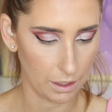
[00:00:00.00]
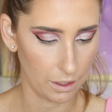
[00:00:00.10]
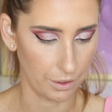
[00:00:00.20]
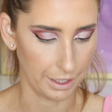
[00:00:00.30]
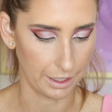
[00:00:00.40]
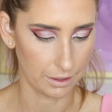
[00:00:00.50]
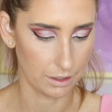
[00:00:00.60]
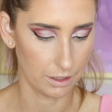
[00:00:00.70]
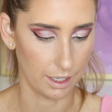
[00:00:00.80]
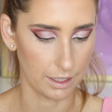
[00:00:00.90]
No idea.
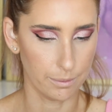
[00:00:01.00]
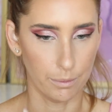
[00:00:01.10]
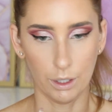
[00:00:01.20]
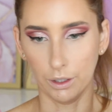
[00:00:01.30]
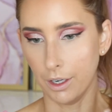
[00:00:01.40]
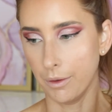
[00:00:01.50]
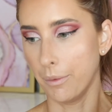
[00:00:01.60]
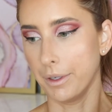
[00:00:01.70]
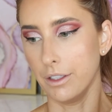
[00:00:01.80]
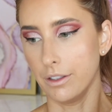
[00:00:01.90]
So that's Merlot, the
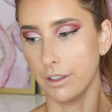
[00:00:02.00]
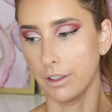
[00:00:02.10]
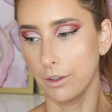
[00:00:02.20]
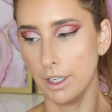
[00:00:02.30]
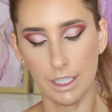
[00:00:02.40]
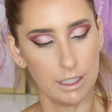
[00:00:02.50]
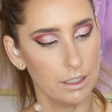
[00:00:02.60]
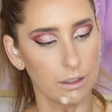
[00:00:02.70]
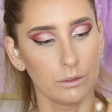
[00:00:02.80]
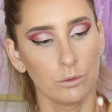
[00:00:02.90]
one we used in the crease.